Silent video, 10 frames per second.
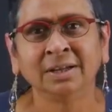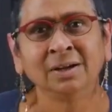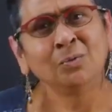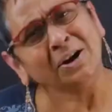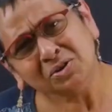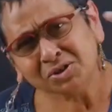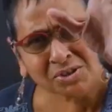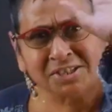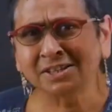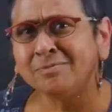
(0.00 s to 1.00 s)
Why don't you
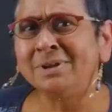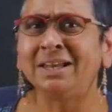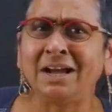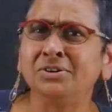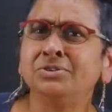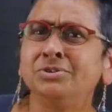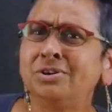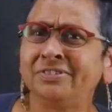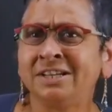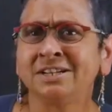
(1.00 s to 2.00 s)
just give me an IOU
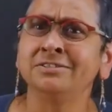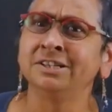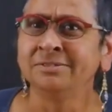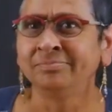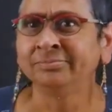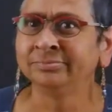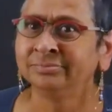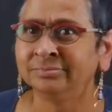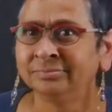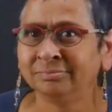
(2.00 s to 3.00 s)
of 800?
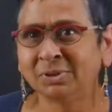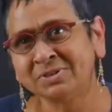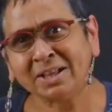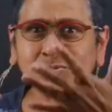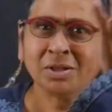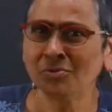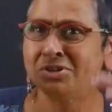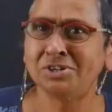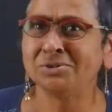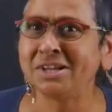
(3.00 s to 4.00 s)
Because that's what I'm
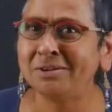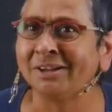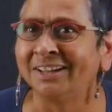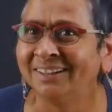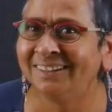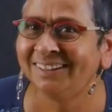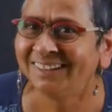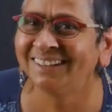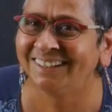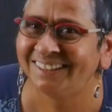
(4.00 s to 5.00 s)
going to use anyway,
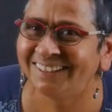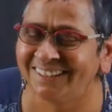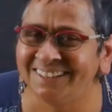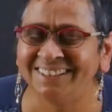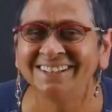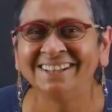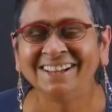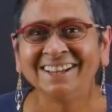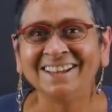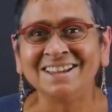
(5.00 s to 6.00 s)
right?
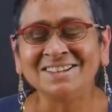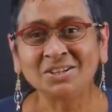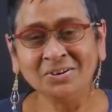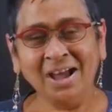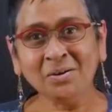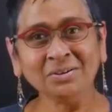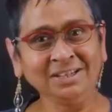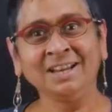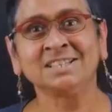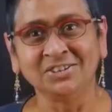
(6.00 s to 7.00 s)
So now it
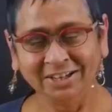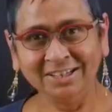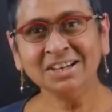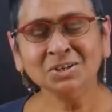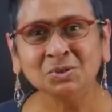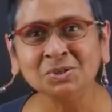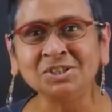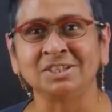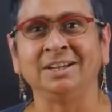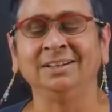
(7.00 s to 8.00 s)
gets really
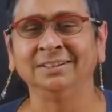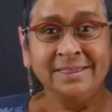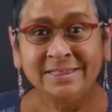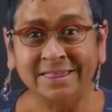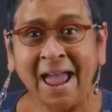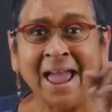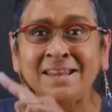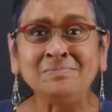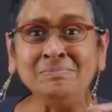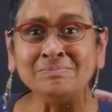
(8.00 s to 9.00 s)
interesting.
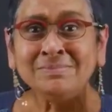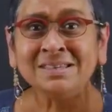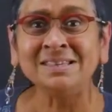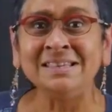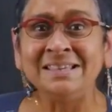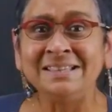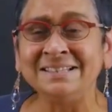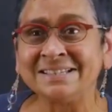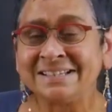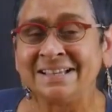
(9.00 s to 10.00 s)
That
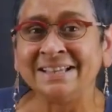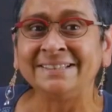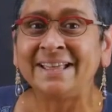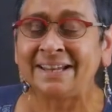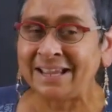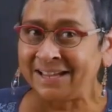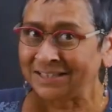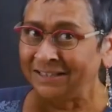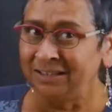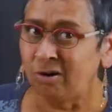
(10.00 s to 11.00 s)
means that
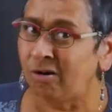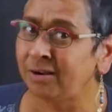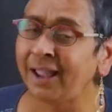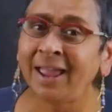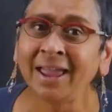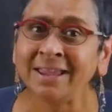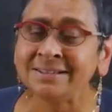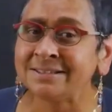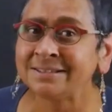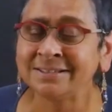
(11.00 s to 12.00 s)
as long
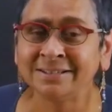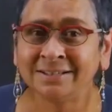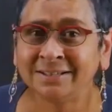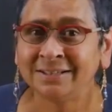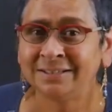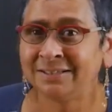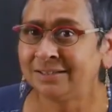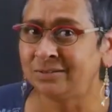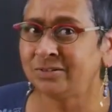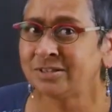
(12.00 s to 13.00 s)
as the
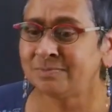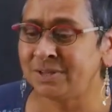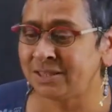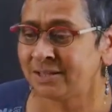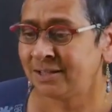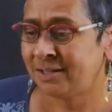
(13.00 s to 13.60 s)
goldsmith